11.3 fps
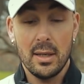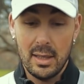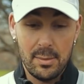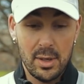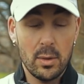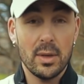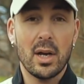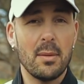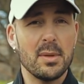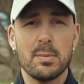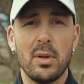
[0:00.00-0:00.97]
let me know in the
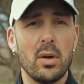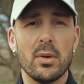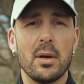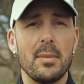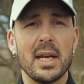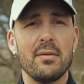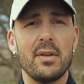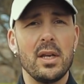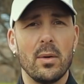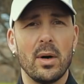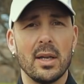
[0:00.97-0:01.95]
comments below and I'll make a
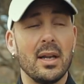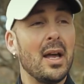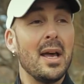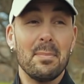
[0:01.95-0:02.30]
video on it.